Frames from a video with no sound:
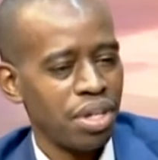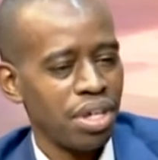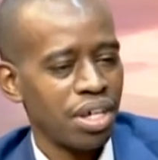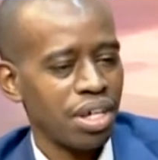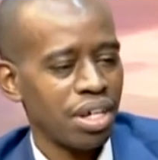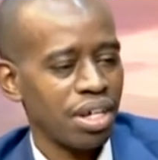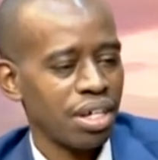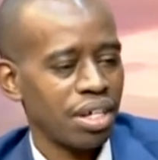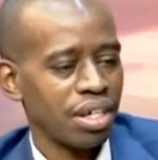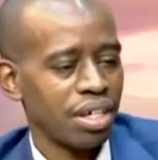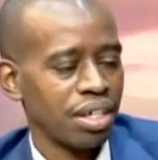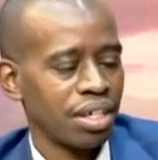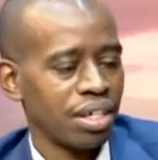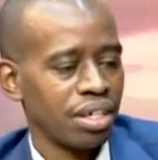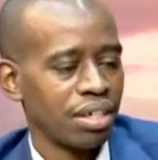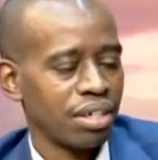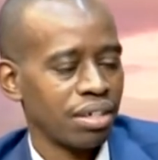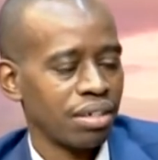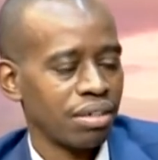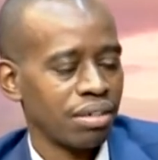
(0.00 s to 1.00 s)
we are
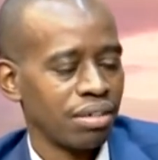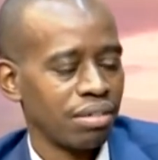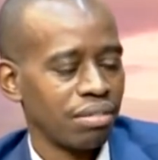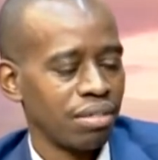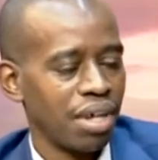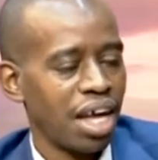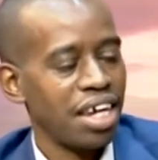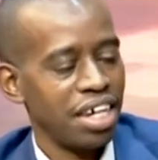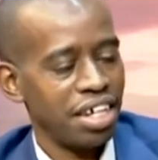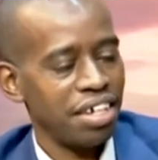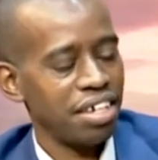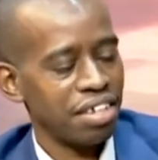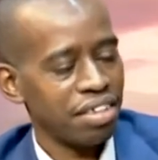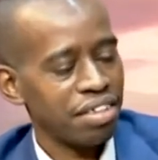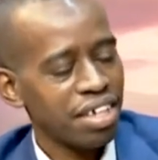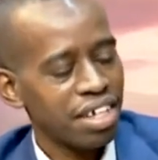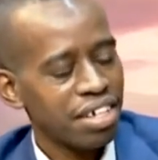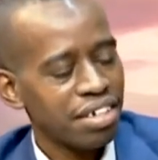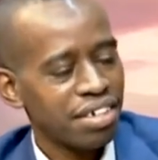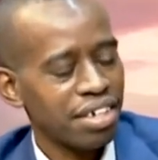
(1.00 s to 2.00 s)
a leading
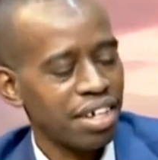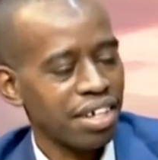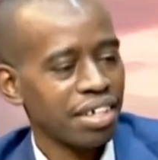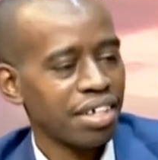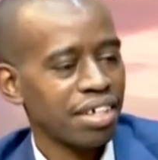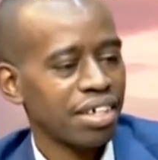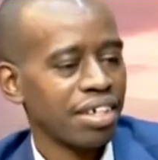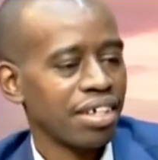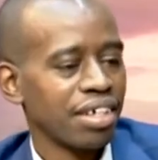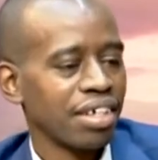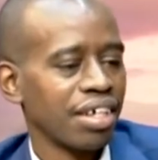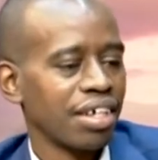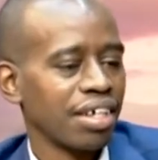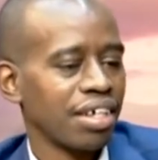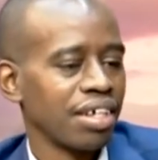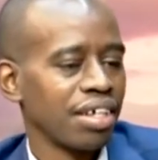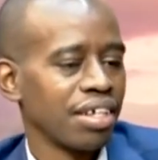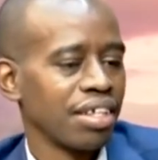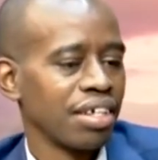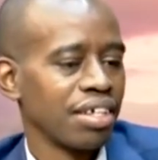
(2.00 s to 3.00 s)
think tank
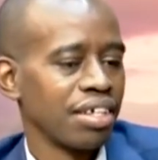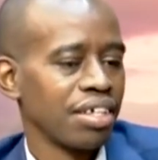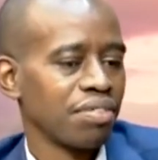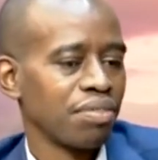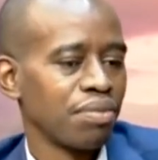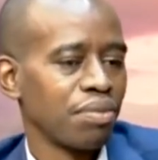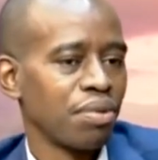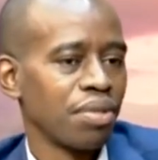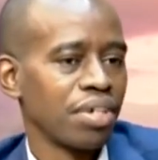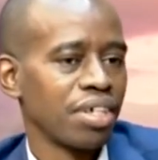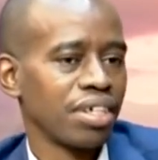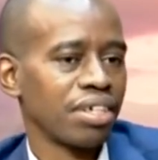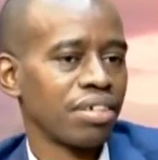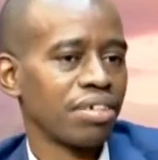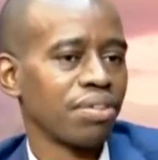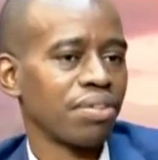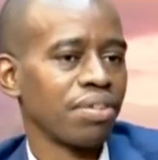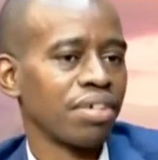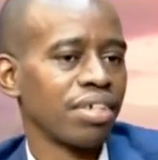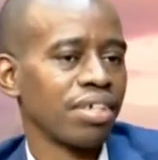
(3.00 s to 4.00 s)
that is
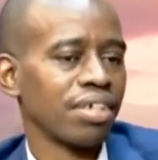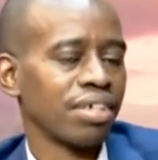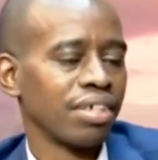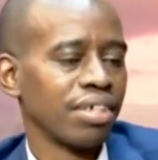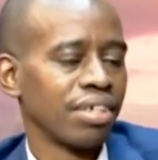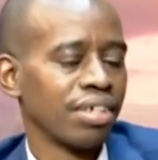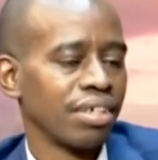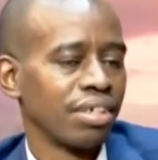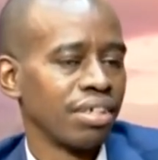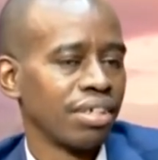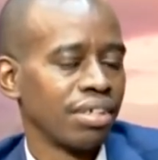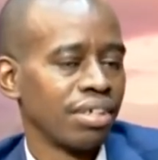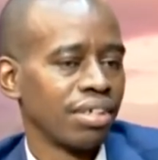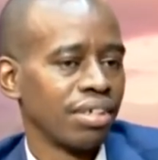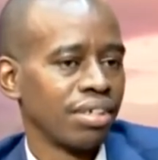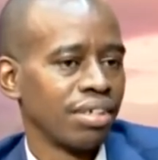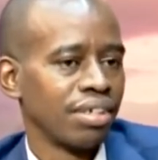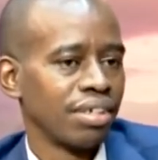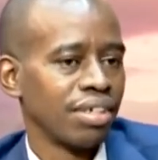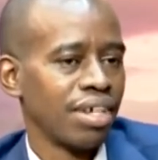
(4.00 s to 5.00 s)
focused on
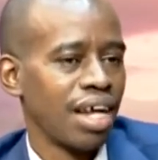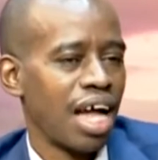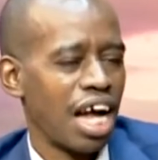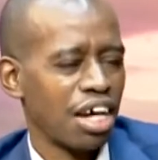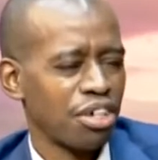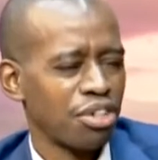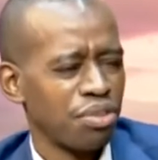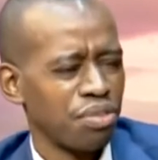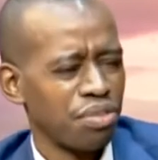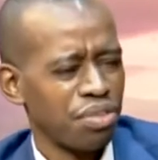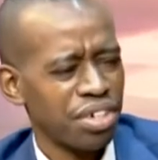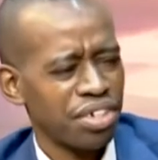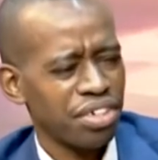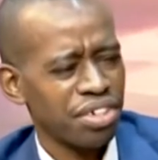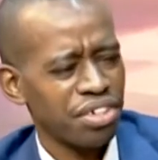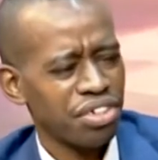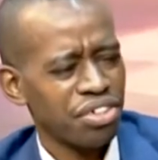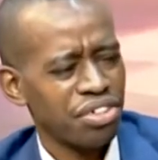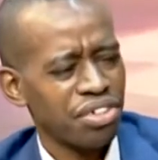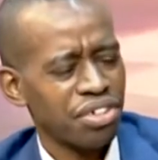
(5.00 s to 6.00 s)
action
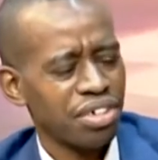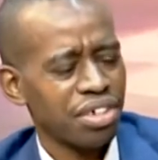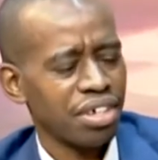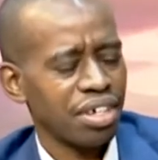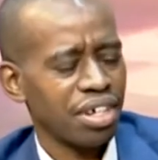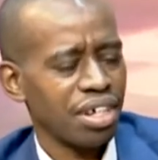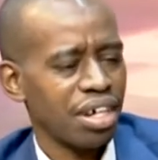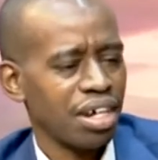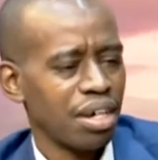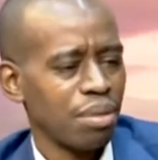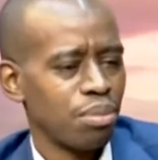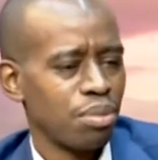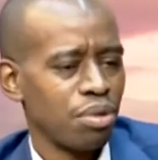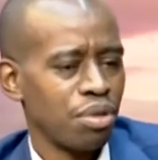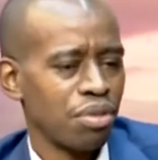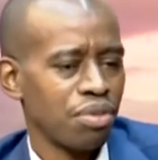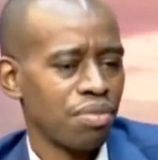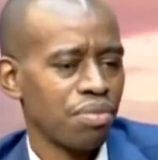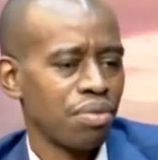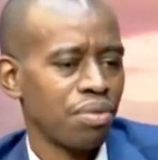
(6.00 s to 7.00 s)
research,
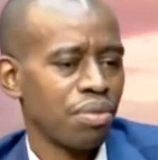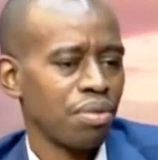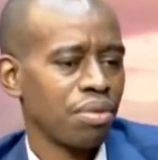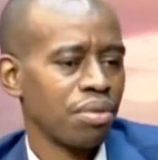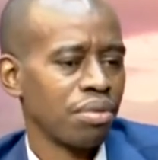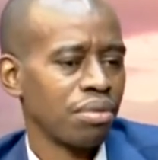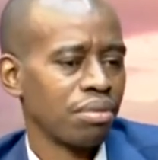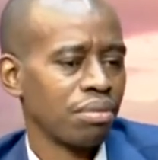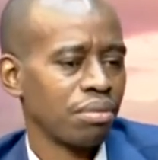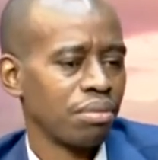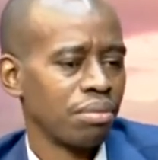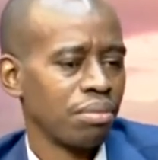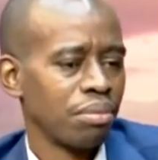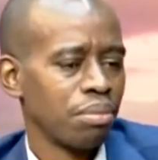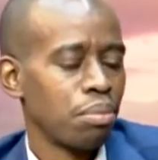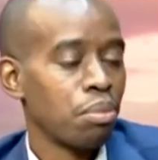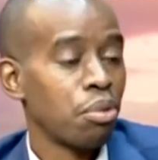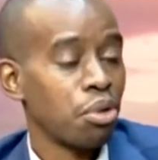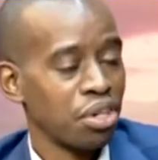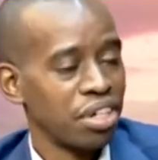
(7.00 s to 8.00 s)
both for
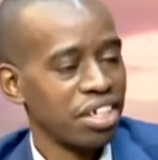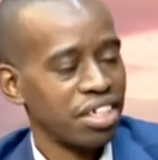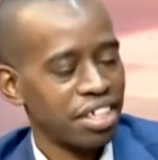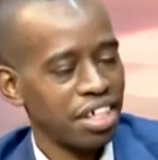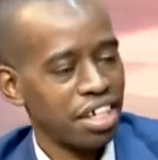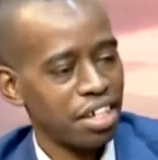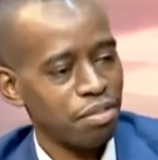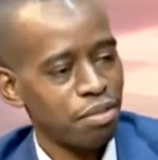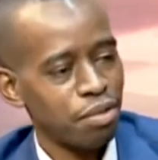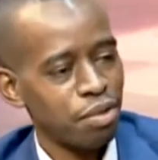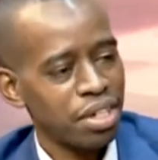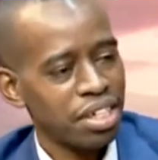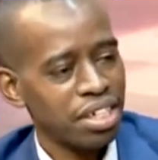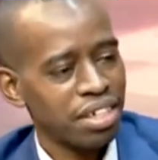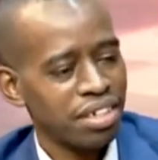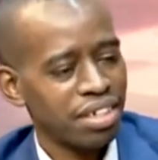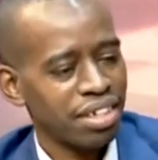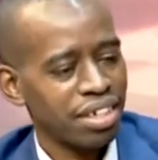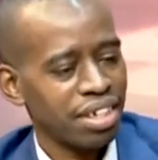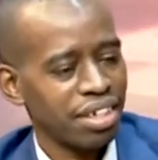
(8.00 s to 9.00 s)
policy
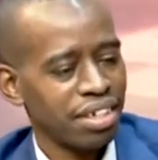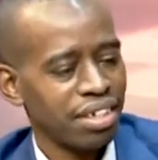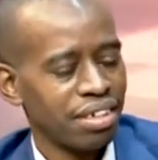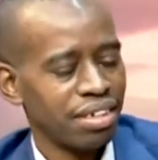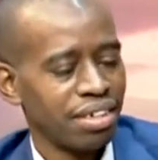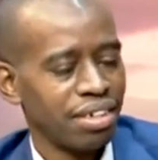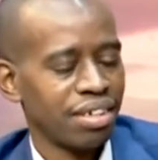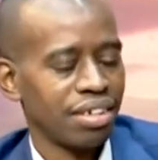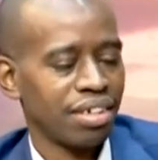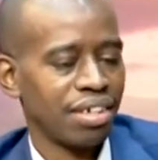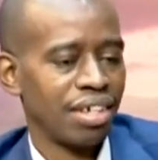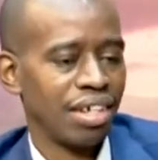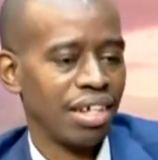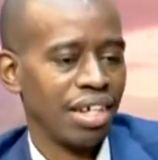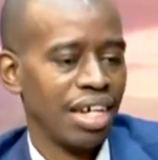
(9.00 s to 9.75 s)
influence and